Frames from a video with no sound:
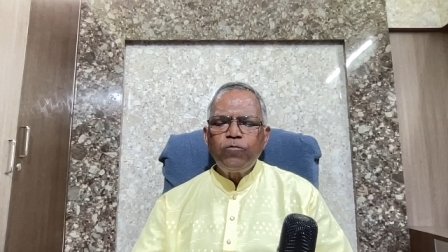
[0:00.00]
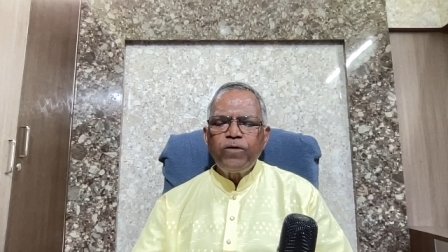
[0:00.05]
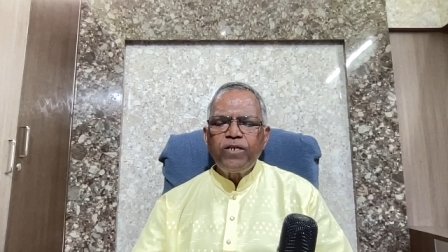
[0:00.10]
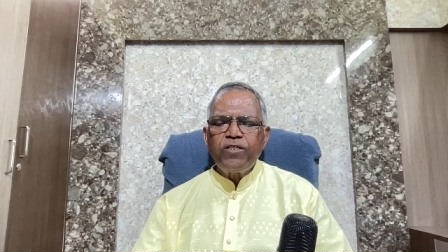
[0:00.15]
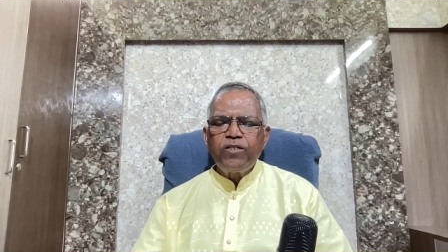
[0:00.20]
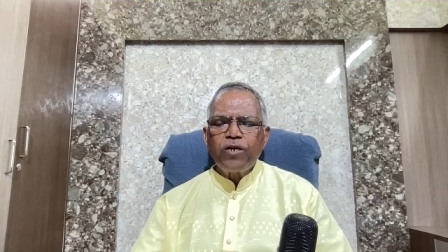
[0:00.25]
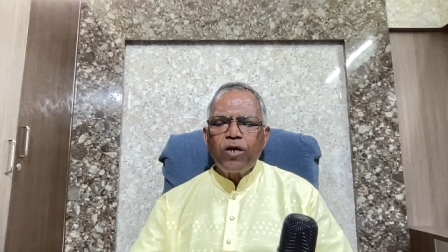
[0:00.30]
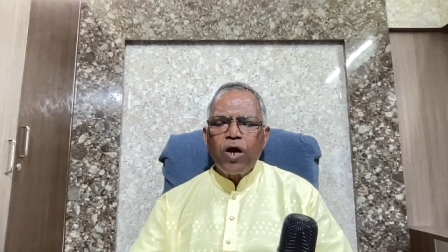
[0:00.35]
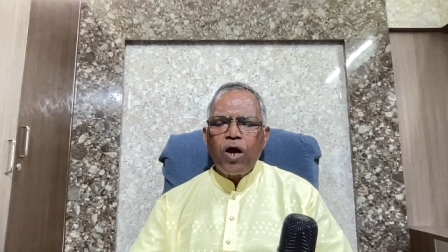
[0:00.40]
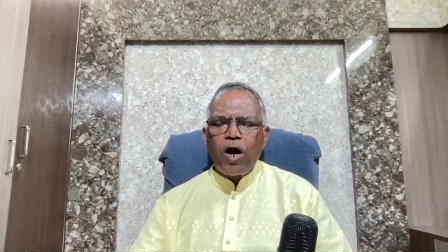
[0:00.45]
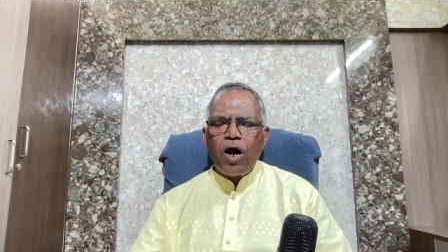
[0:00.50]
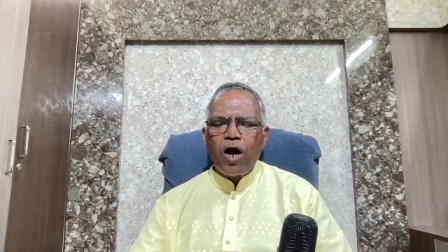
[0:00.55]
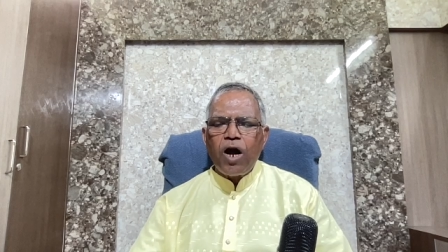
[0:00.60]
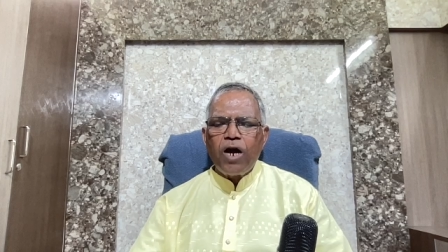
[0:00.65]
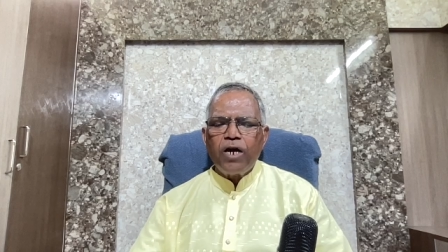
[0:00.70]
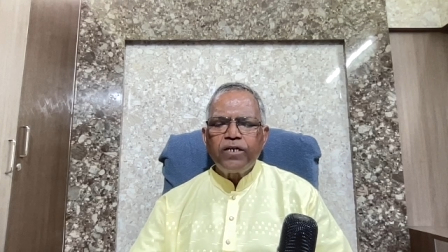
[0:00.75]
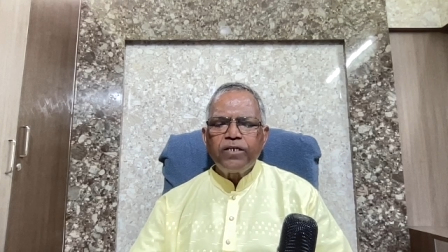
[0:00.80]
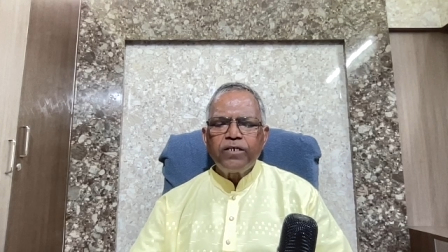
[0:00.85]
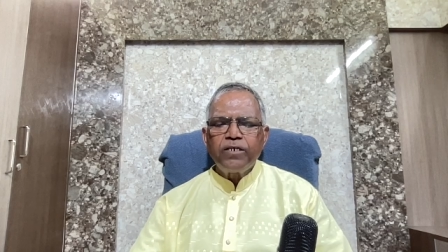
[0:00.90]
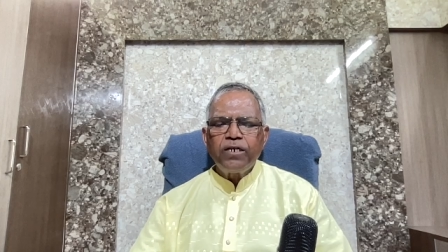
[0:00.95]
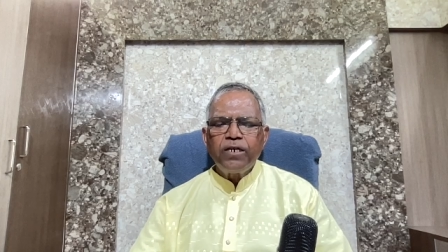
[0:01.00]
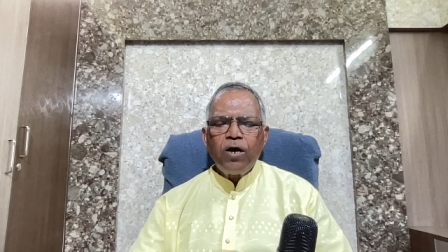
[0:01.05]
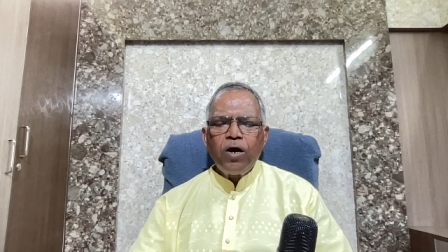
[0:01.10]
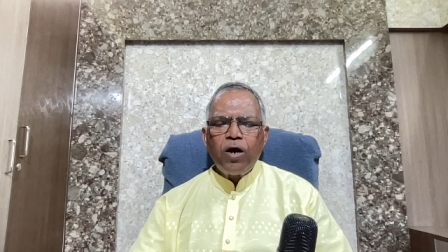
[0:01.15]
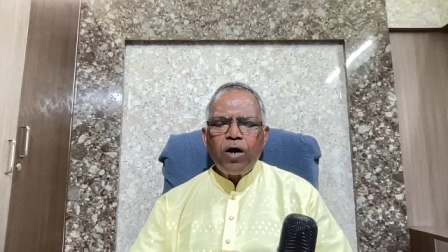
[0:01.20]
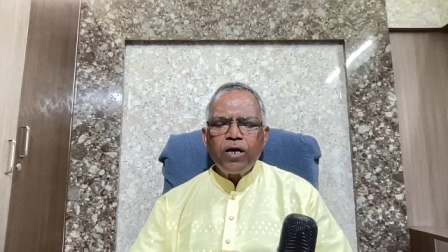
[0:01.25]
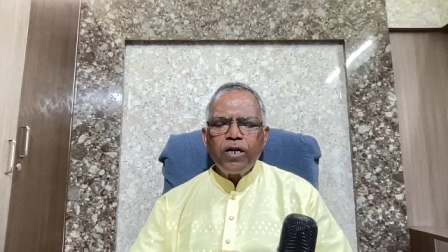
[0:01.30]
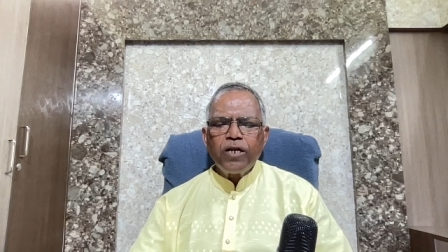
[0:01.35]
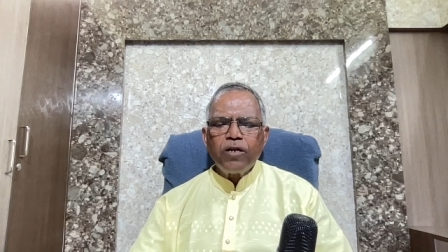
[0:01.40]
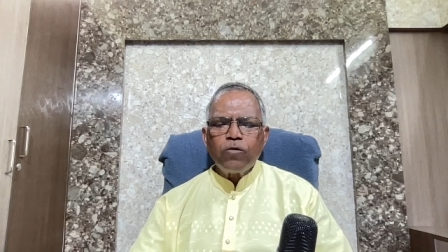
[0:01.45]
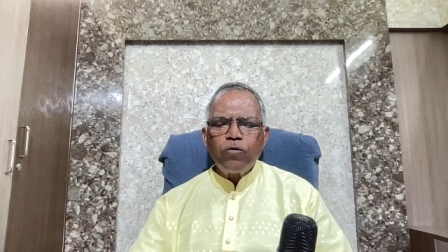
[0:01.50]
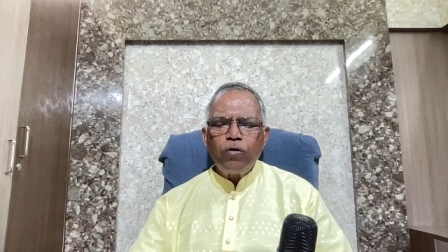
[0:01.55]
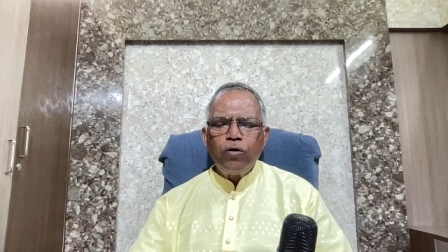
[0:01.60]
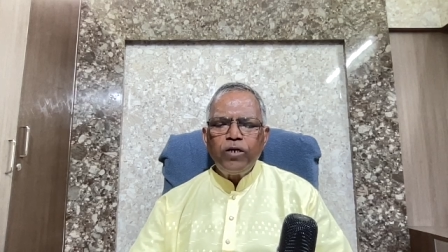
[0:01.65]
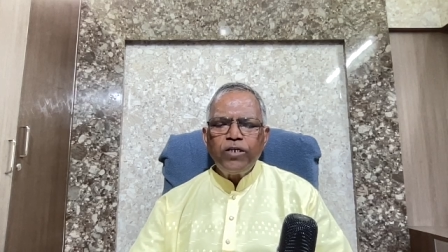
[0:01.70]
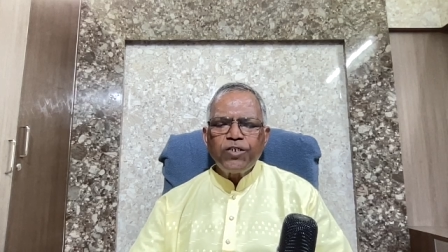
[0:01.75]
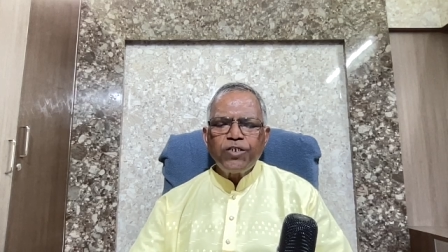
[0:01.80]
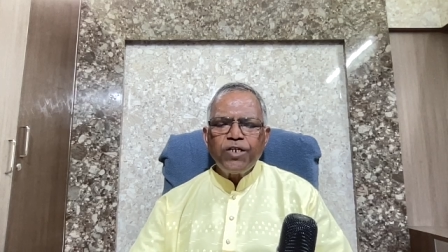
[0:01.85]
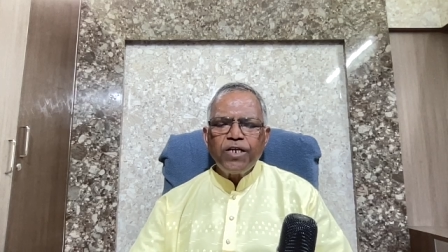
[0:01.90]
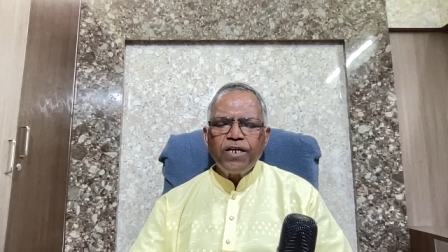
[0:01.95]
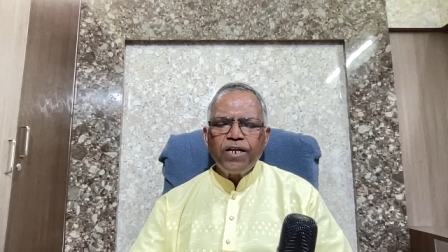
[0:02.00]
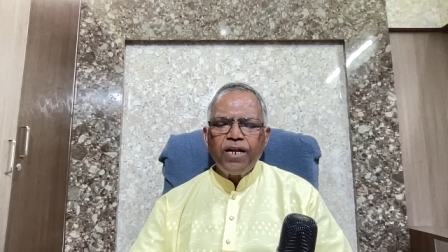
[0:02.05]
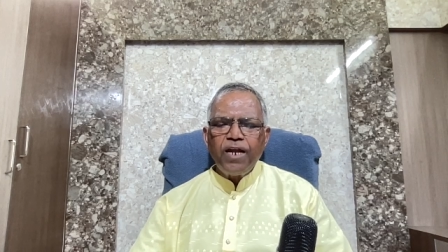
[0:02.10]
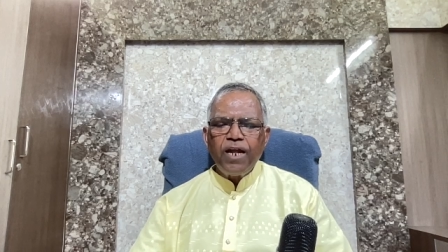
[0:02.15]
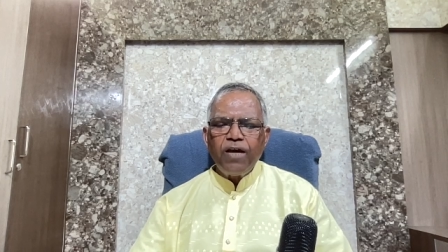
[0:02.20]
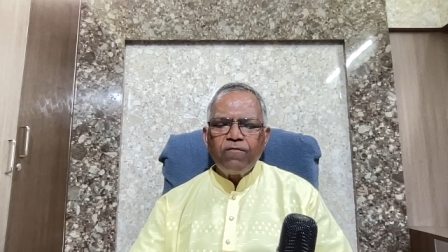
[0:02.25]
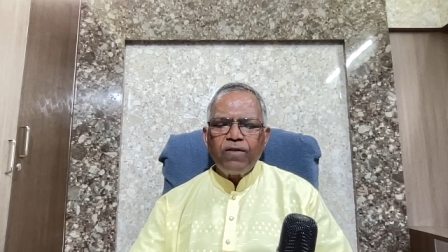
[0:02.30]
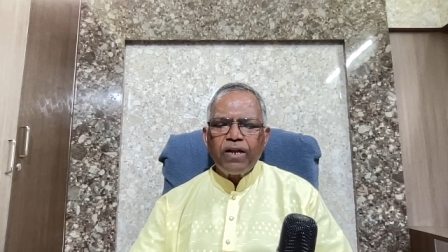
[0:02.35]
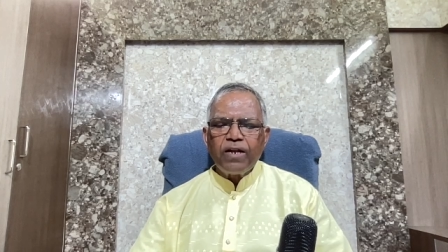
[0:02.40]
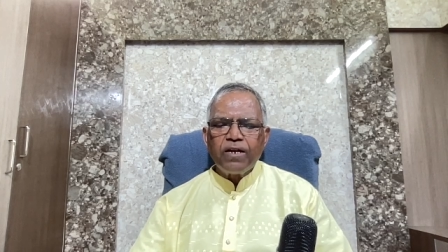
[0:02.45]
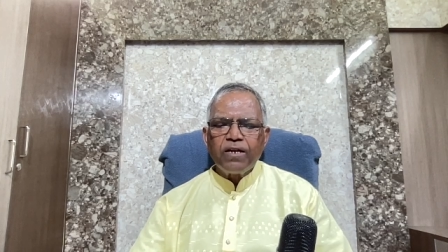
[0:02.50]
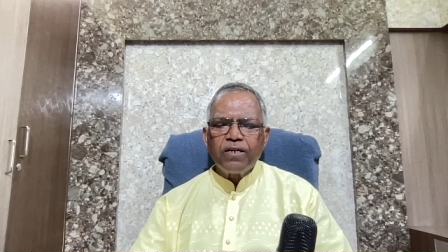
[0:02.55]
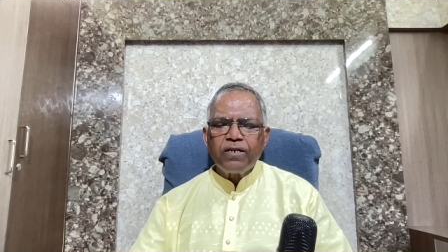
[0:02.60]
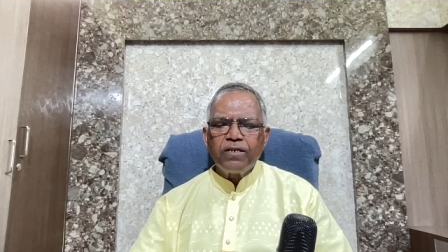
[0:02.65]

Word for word: with God on a holistic level,